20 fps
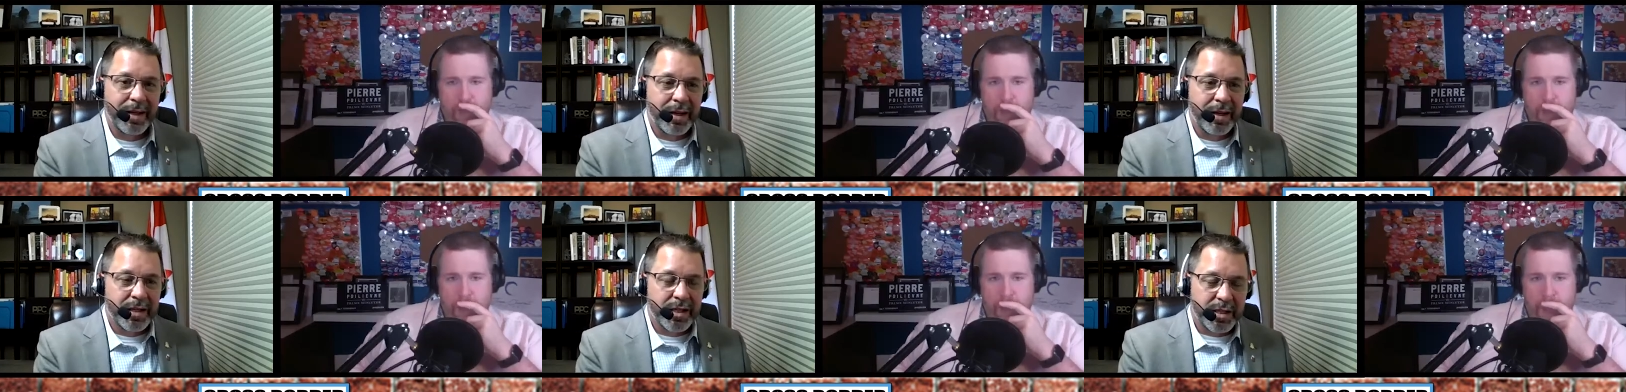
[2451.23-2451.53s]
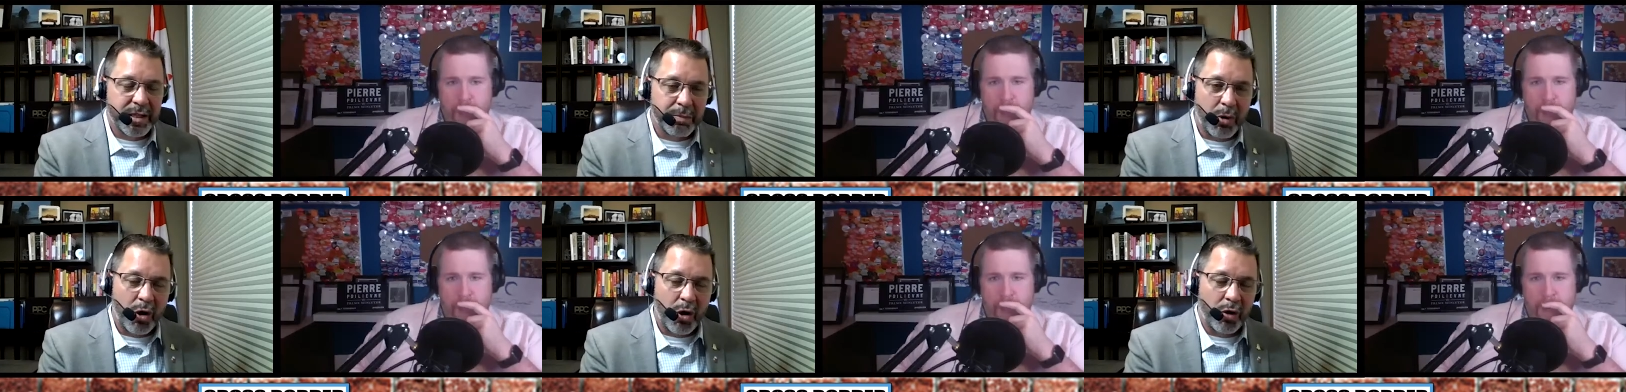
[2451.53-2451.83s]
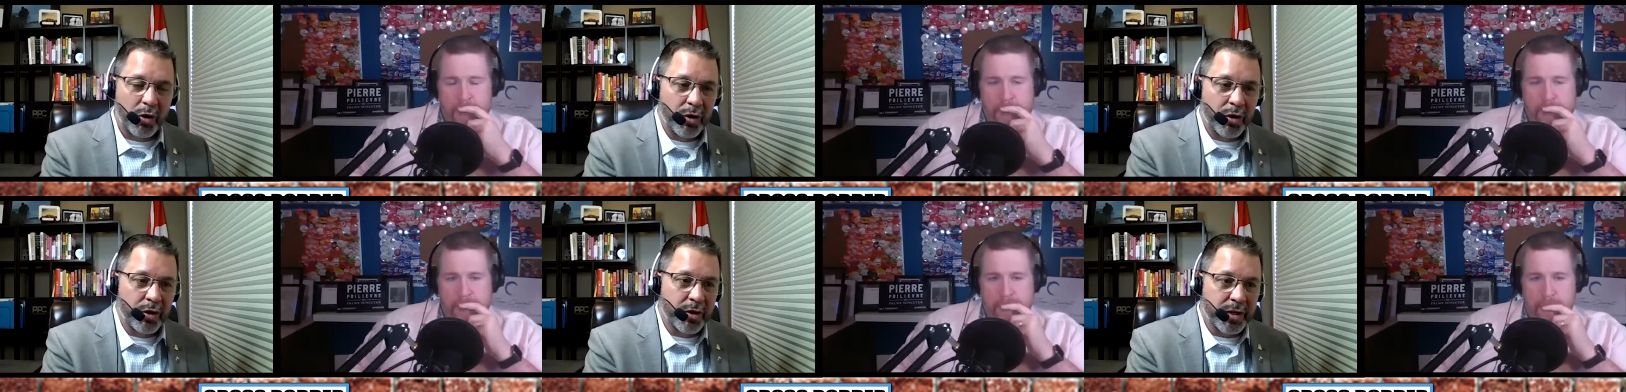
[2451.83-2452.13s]

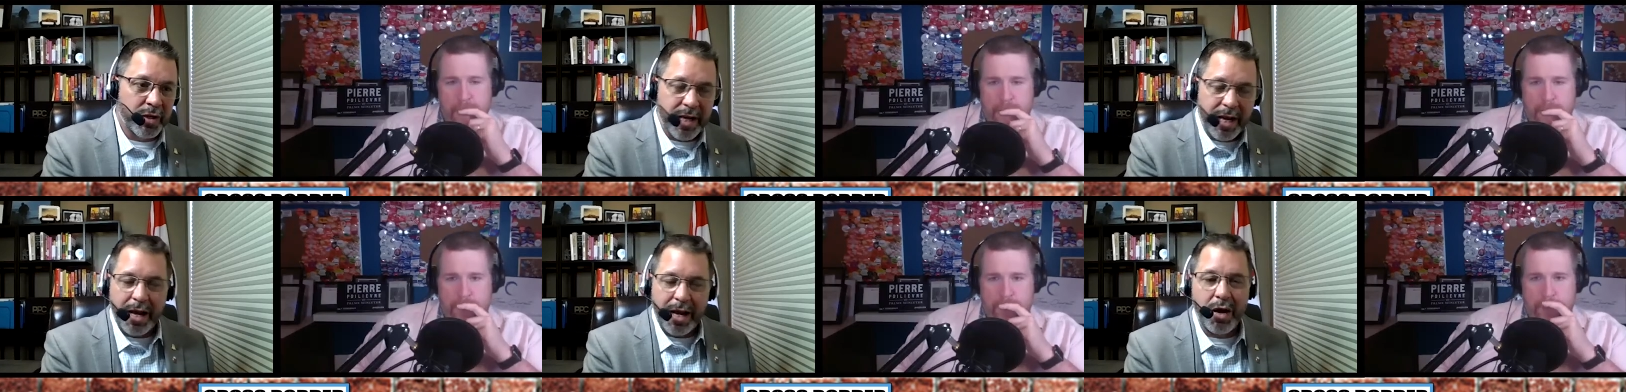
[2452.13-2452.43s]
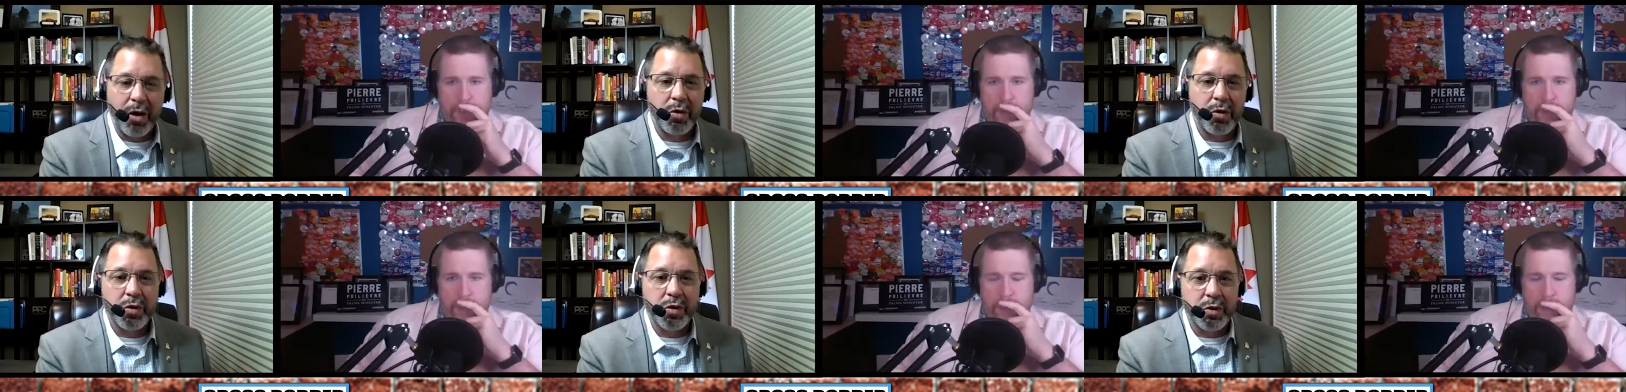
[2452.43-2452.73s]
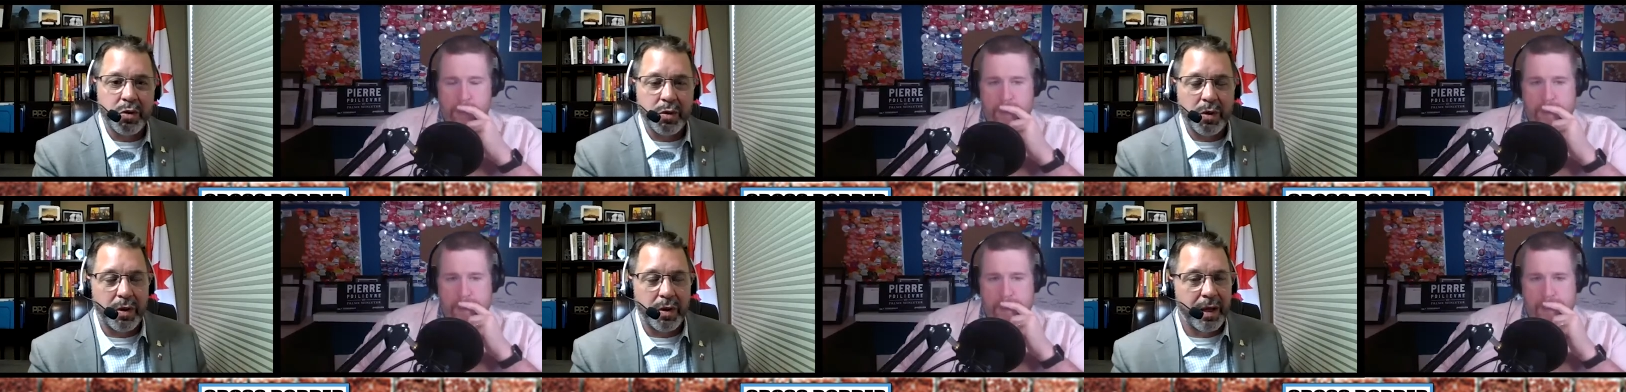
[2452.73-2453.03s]
Speaker 1: smaller towns
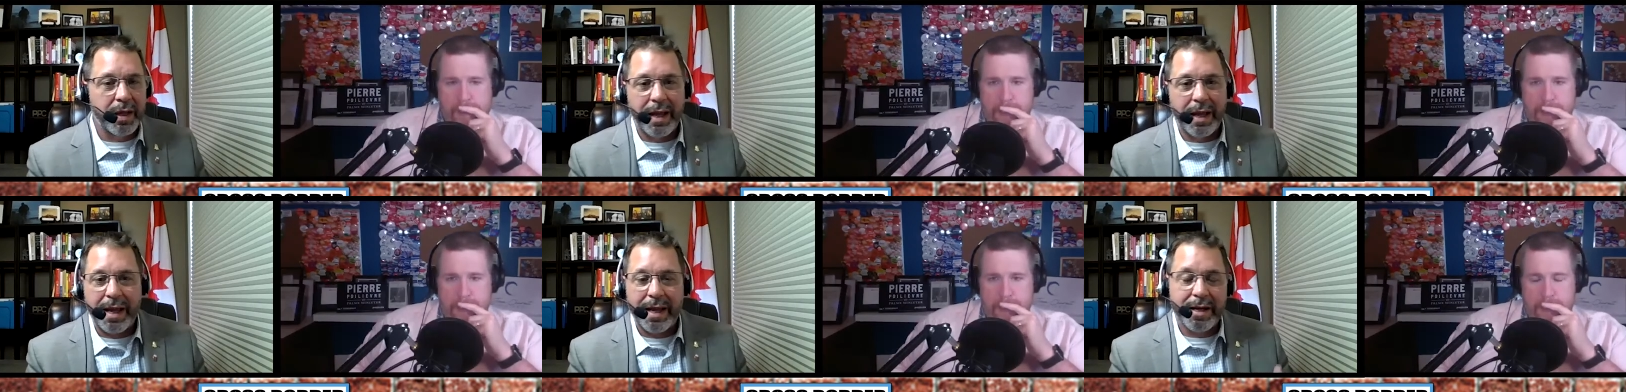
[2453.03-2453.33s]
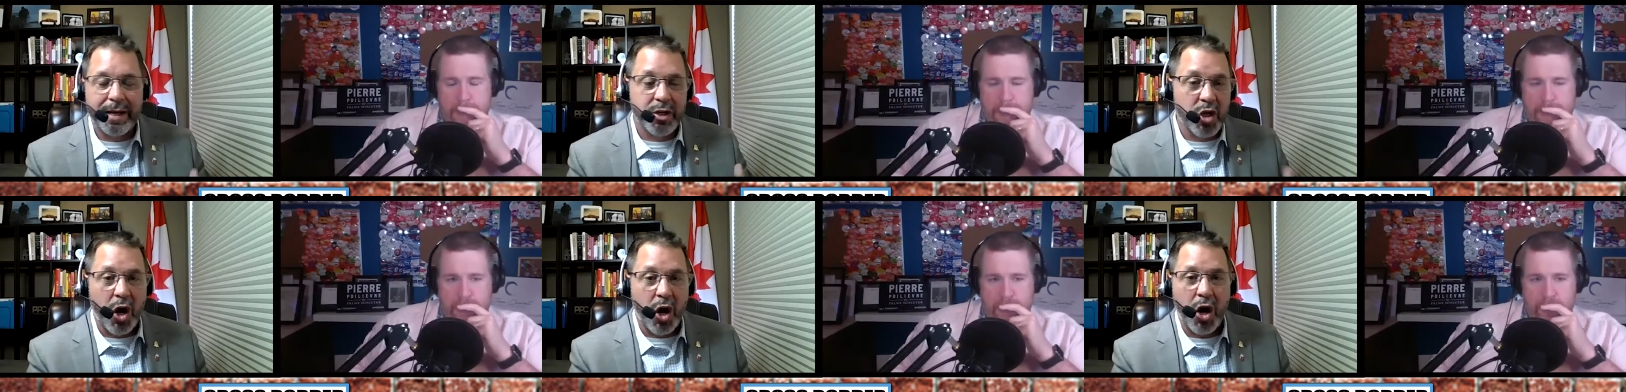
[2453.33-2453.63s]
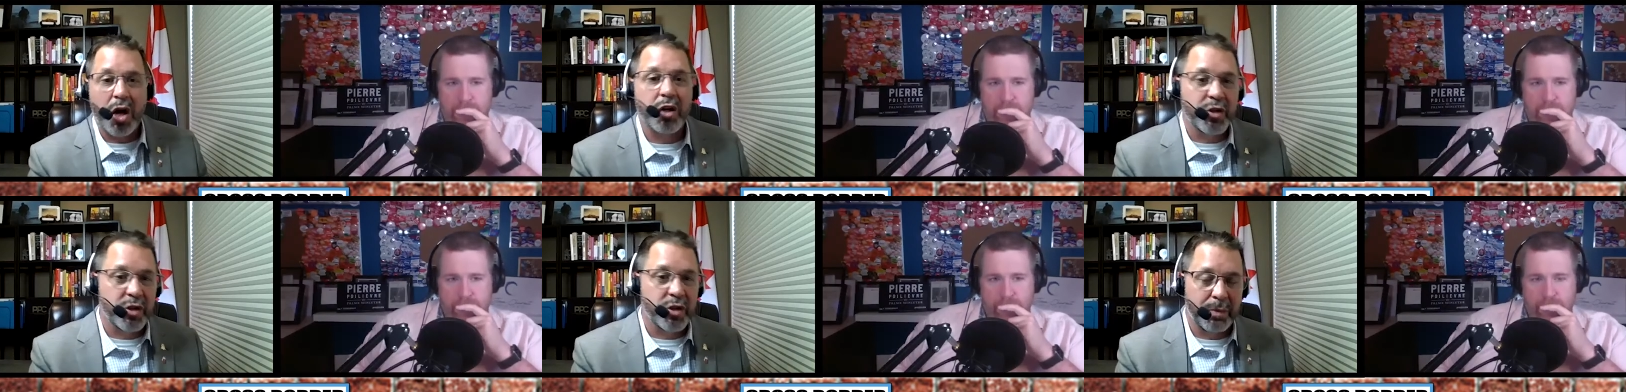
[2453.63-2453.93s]
and
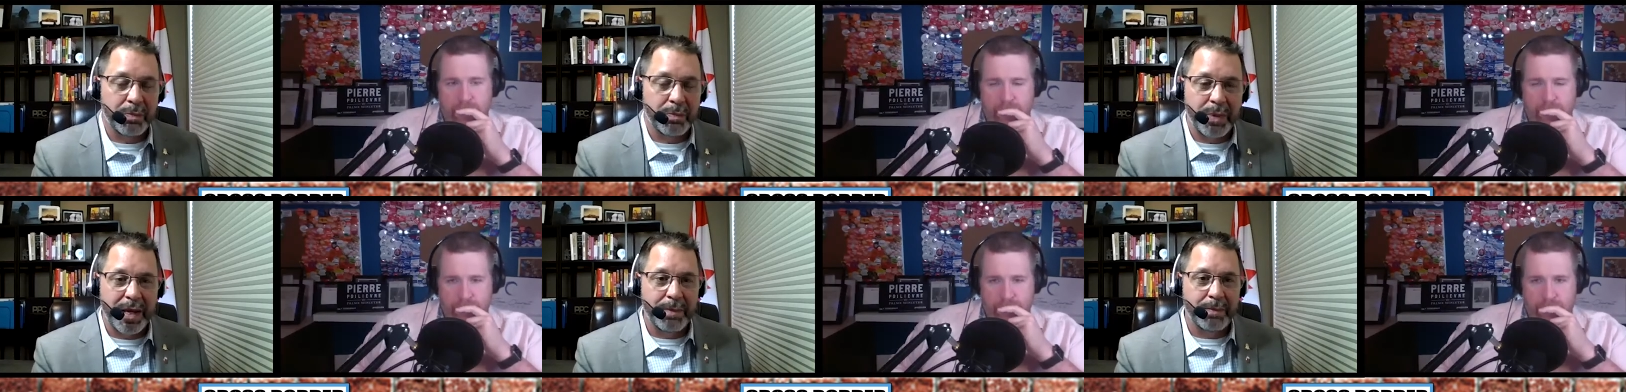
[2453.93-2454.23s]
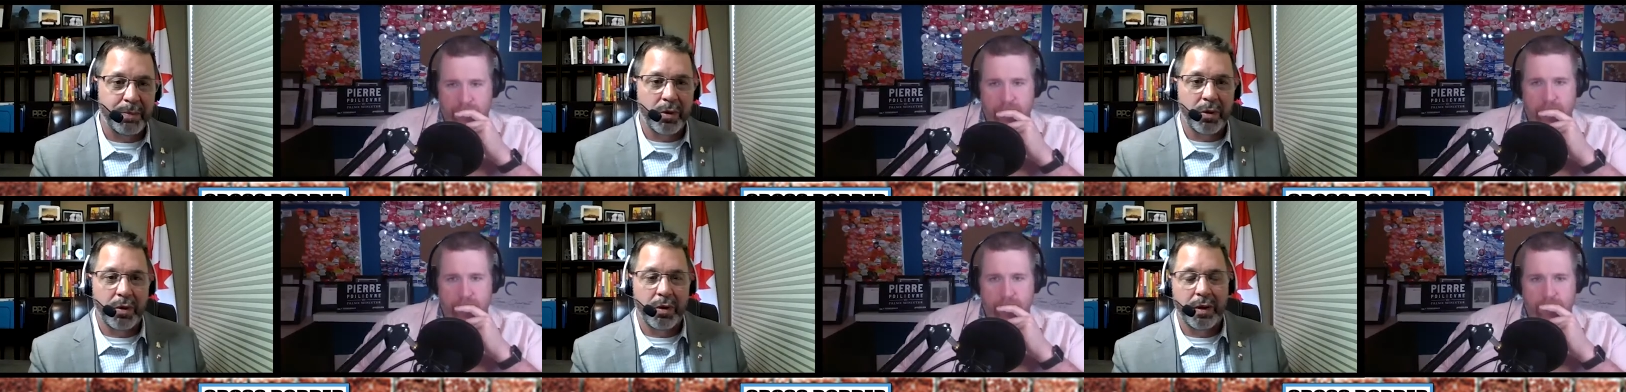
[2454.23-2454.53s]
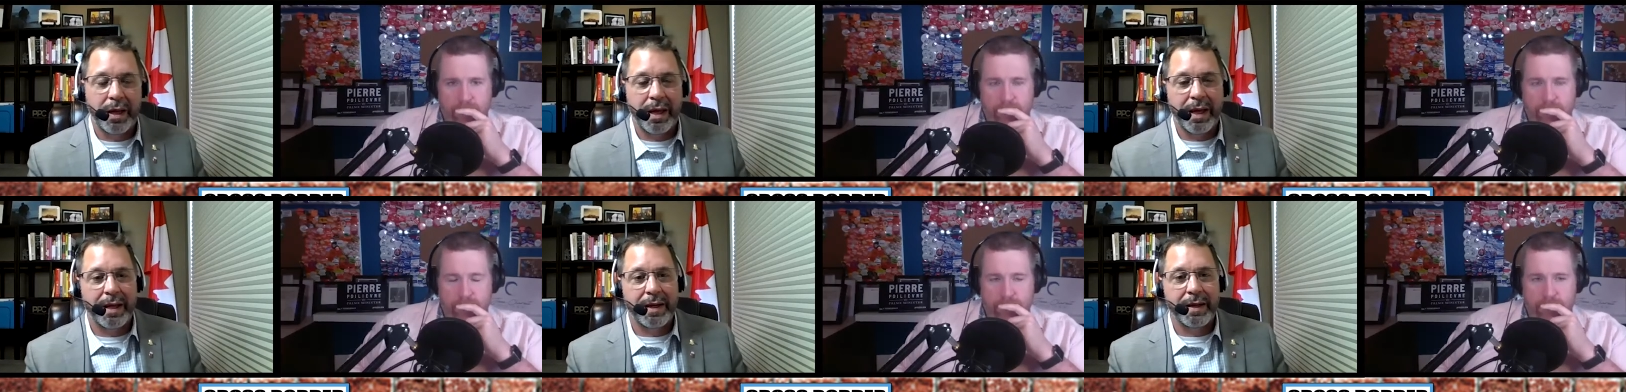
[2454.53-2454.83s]
talk to the people
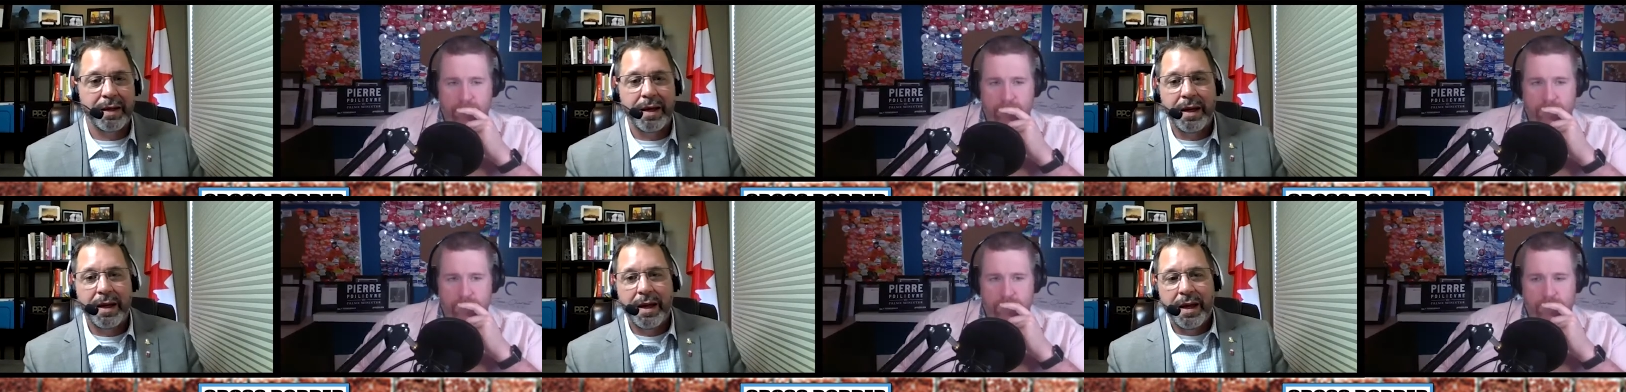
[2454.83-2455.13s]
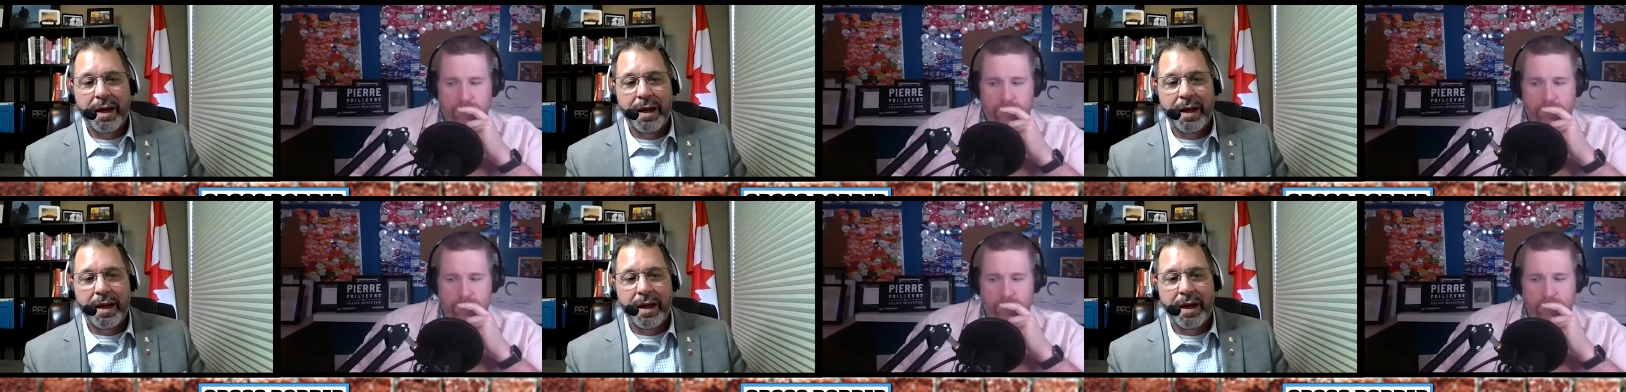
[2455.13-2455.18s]
and